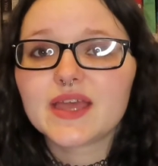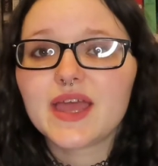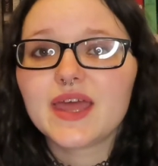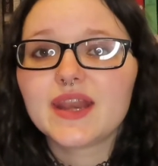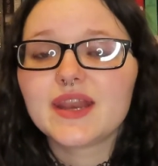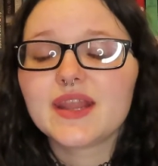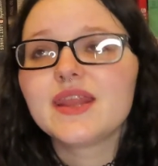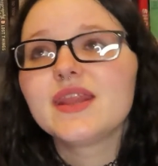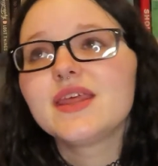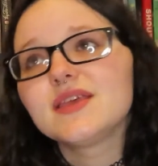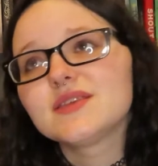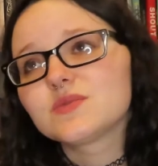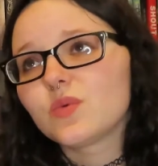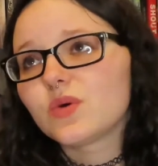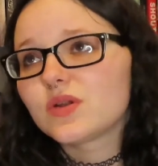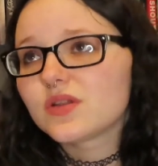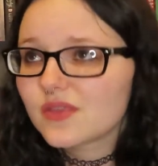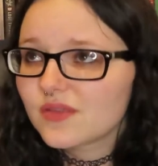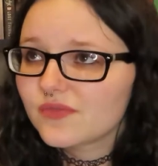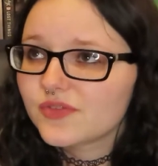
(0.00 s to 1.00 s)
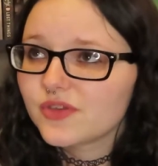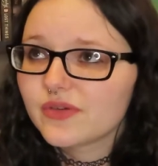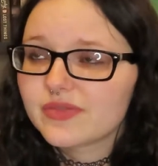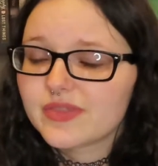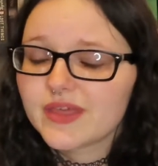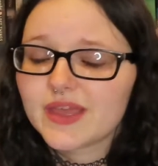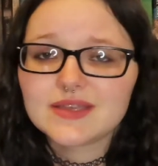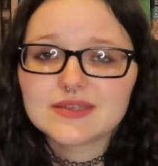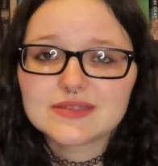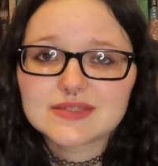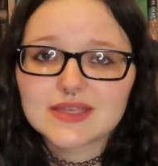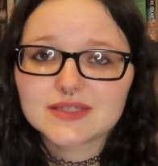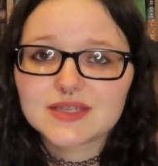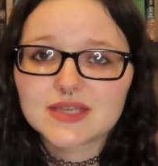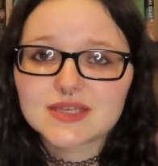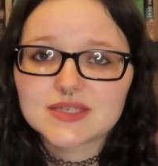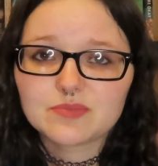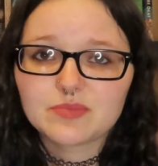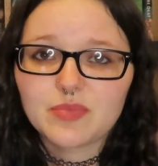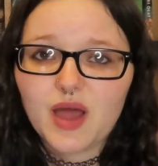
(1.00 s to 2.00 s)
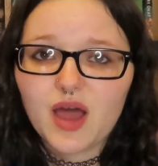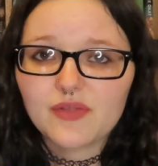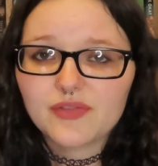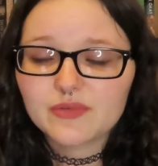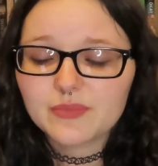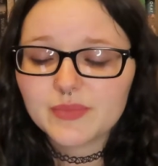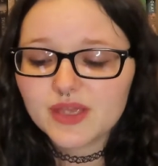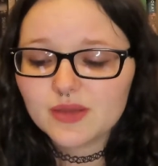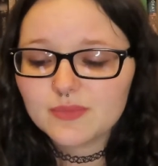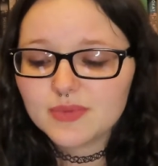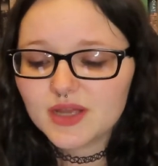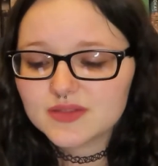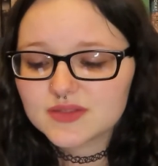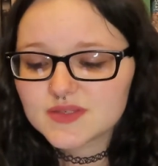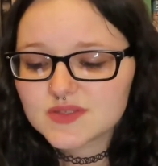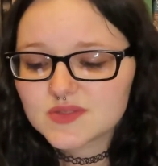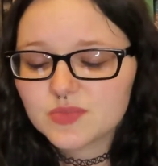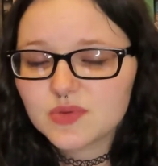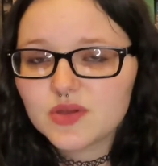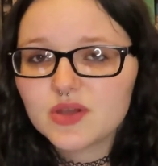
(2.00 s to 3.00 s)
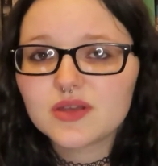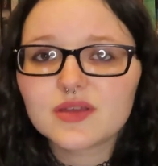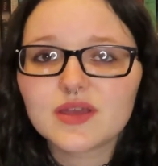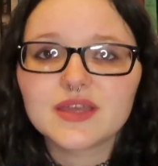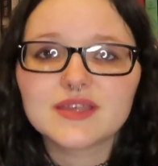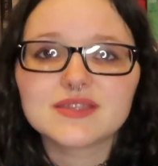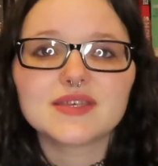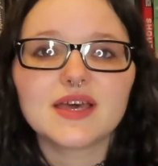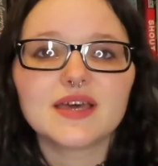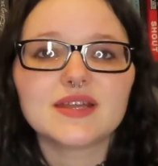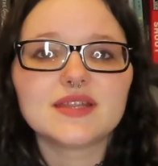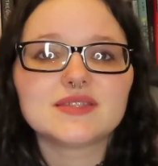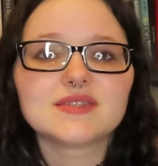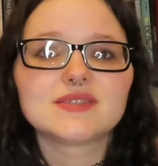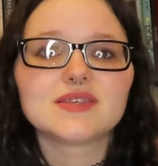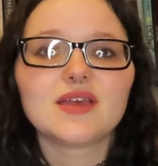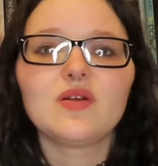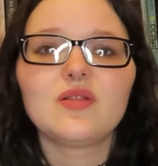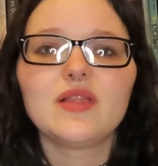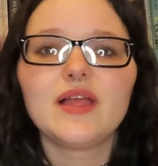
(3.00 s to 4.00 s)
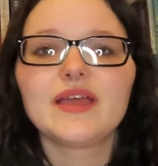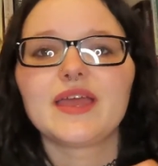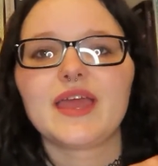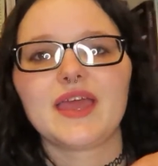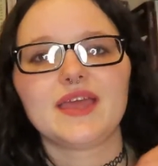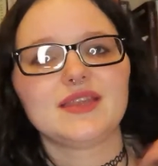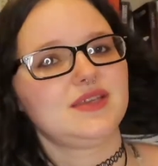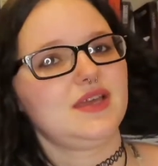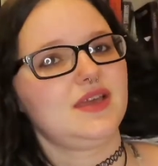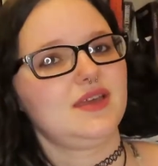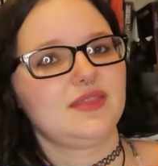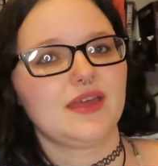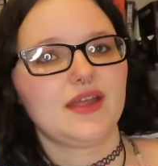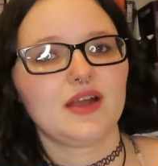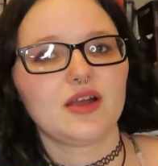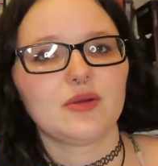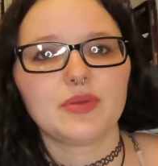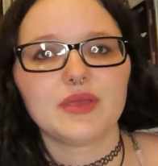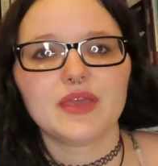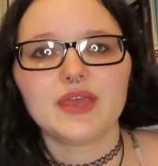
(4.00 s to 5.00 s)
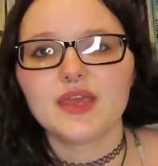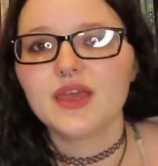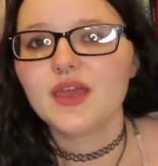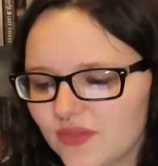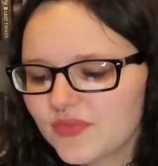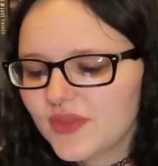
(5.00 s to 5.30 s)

And it is one of the few things that does bother me about this book, is that it's so, like, anti-therapy.